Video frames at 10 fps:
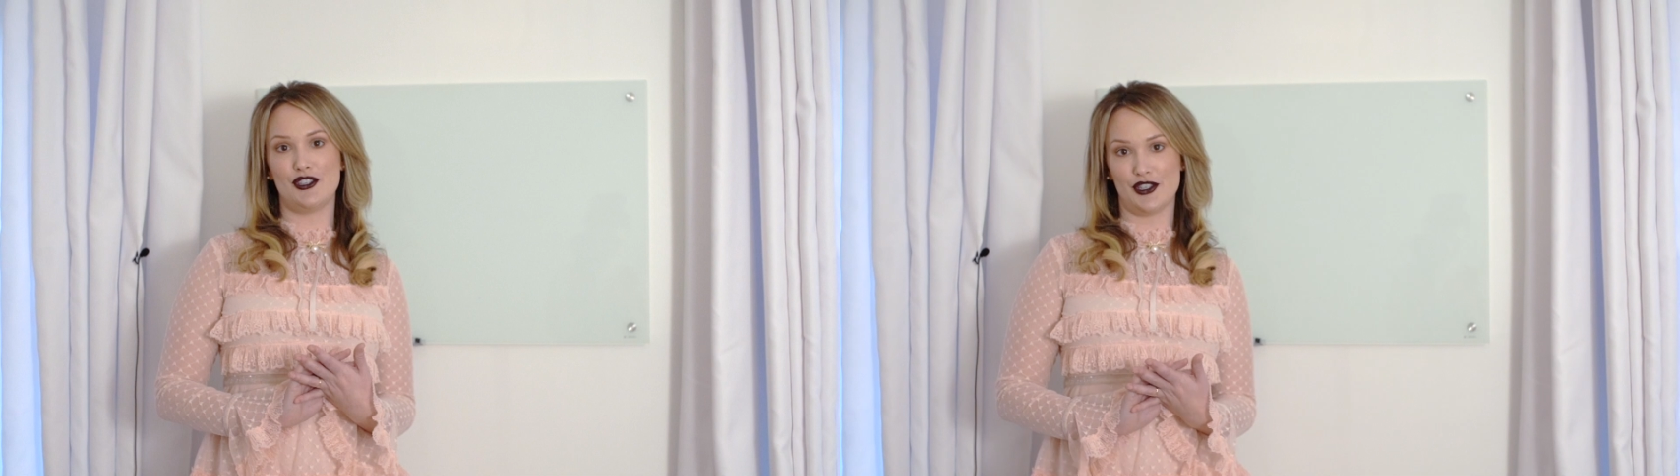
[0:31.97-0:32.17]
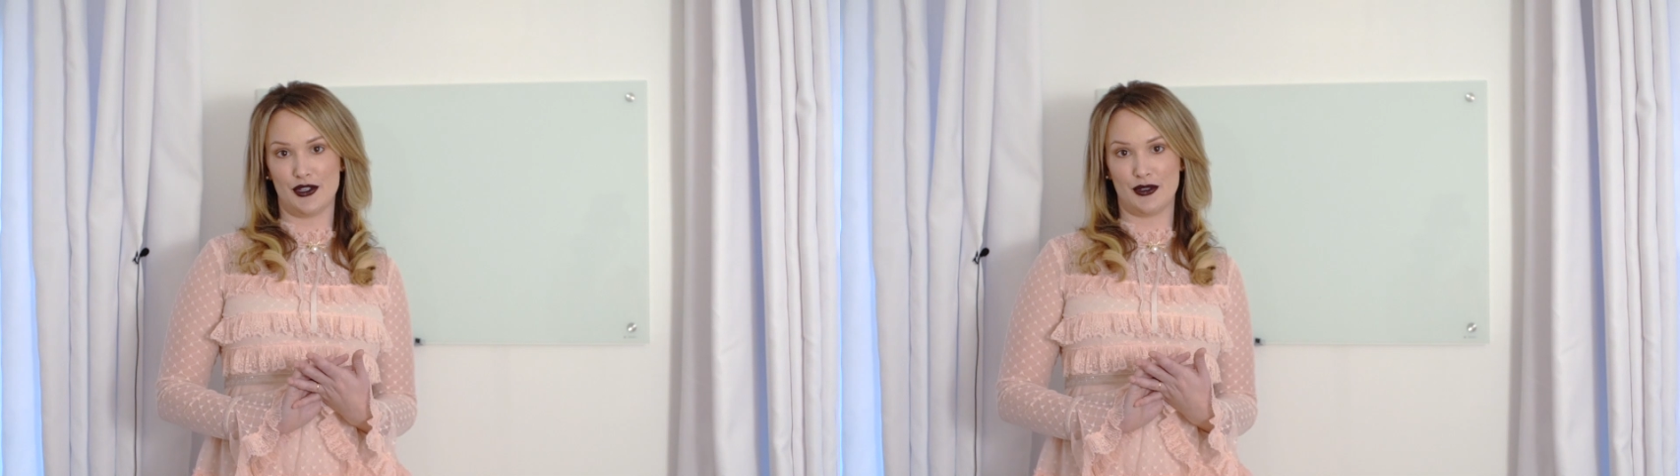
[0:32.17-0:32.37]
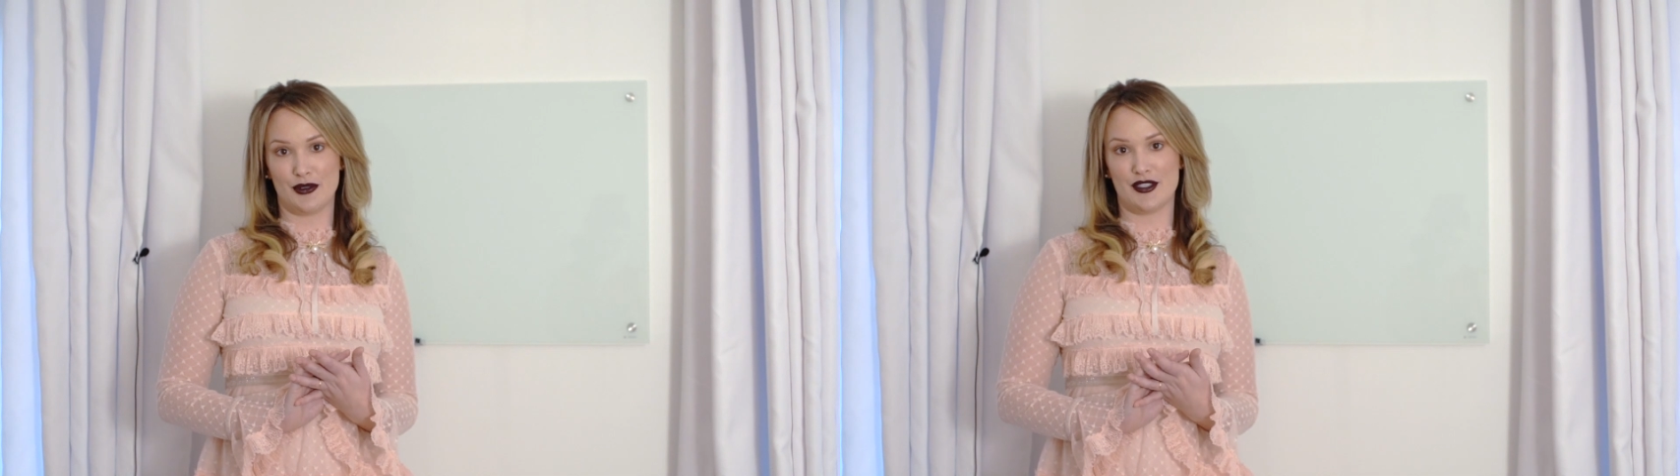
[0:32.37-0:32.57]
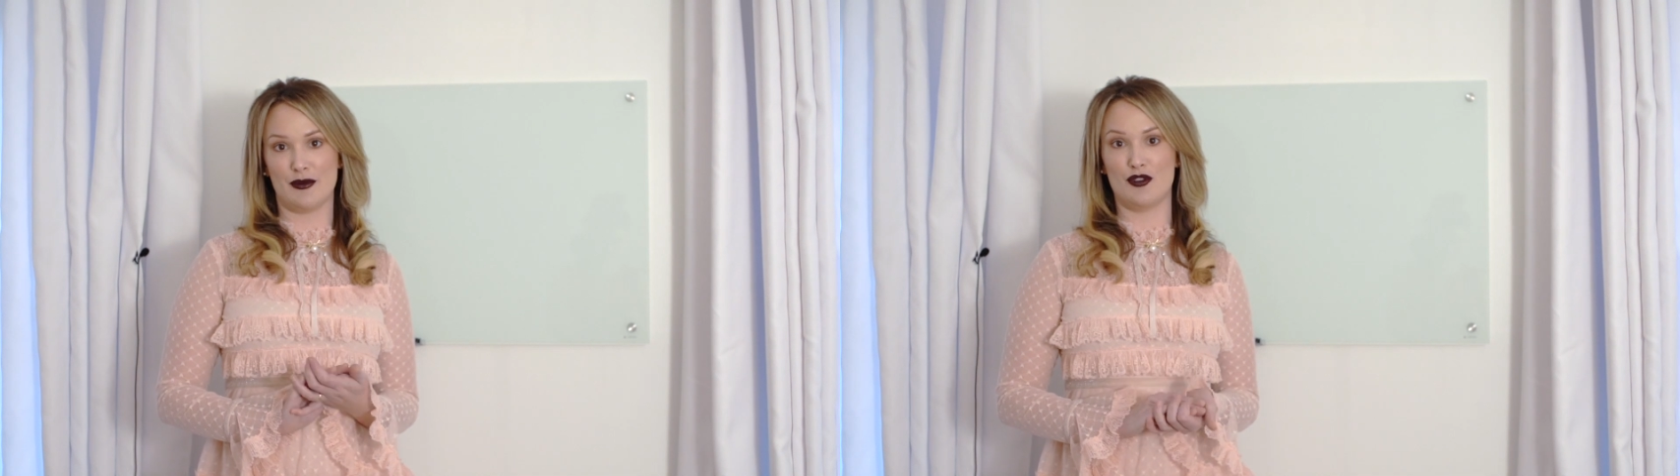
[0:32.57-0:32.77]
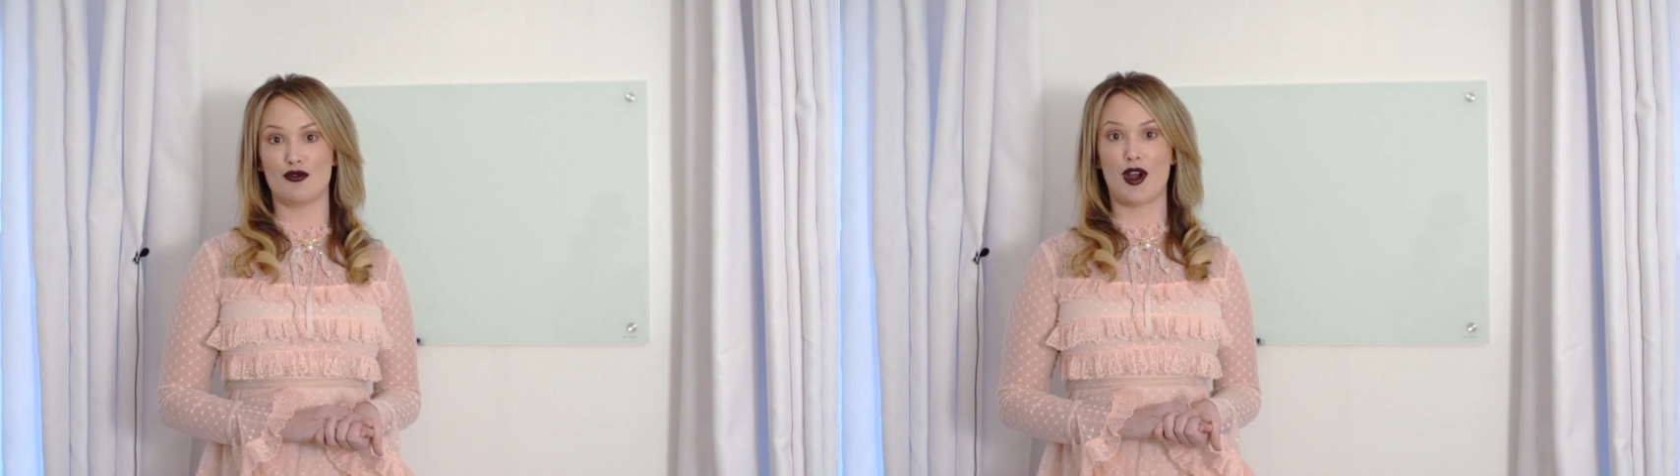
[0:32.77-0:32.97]
do
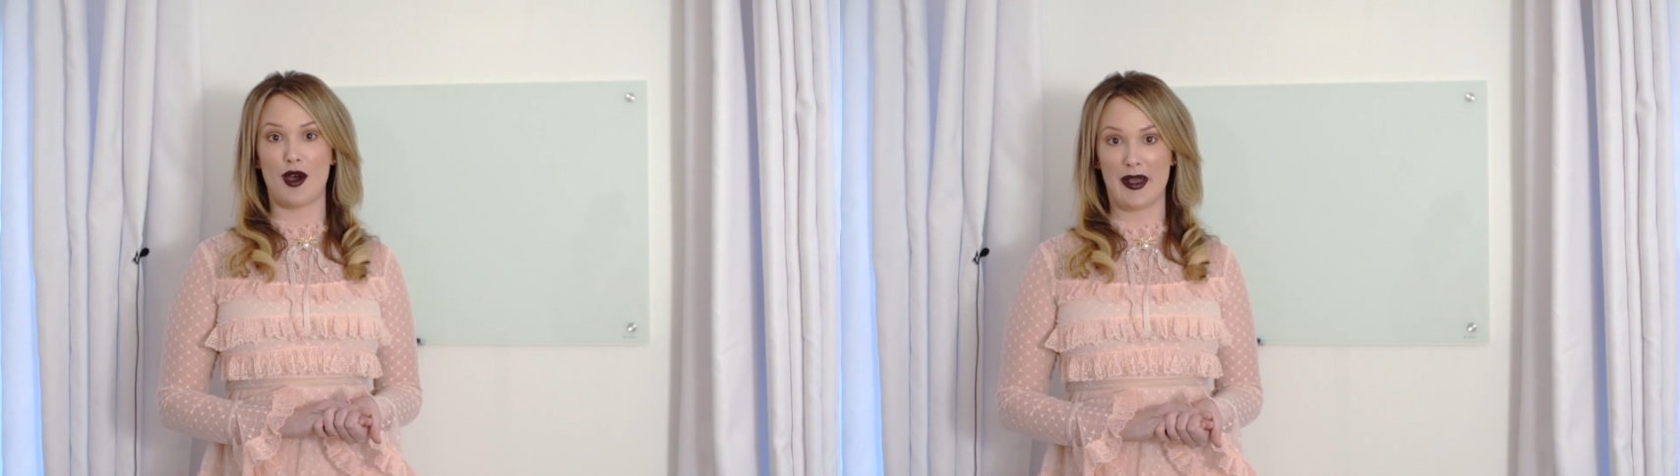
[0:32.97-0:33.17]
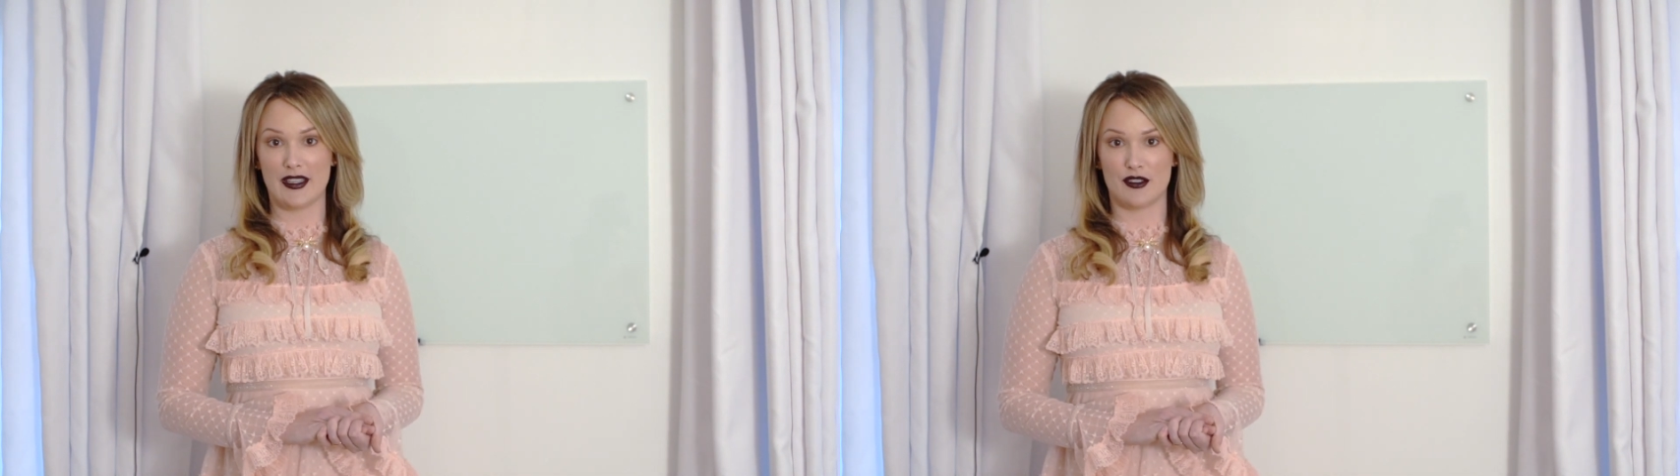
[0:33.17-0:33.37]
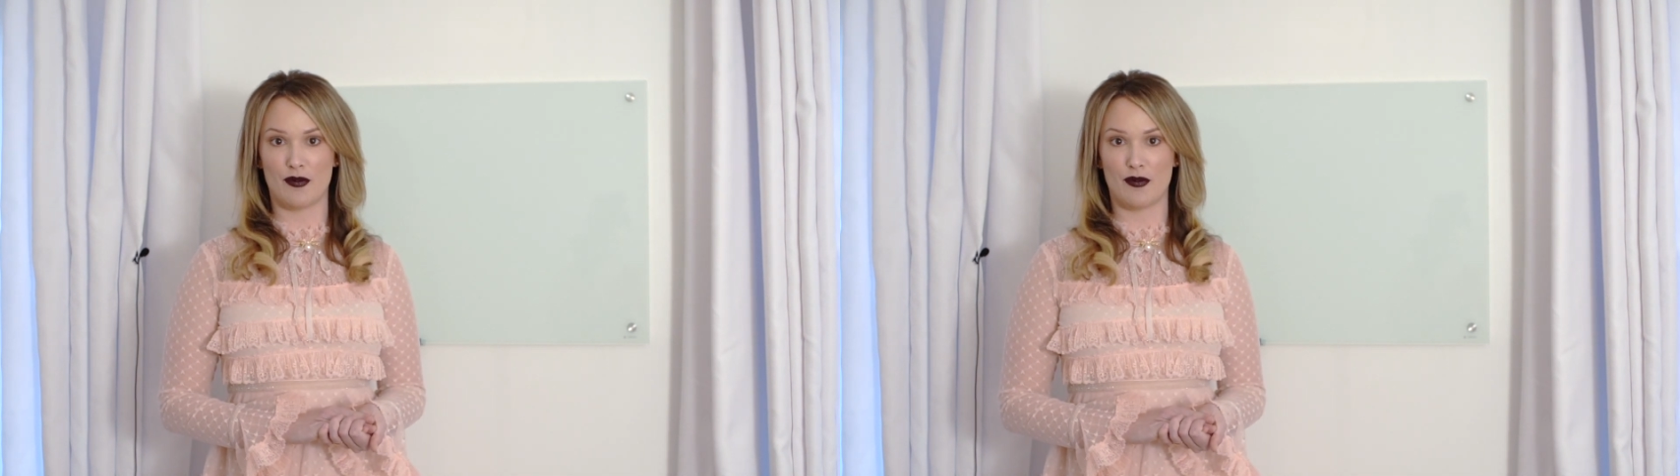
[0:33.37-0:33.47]
some drawings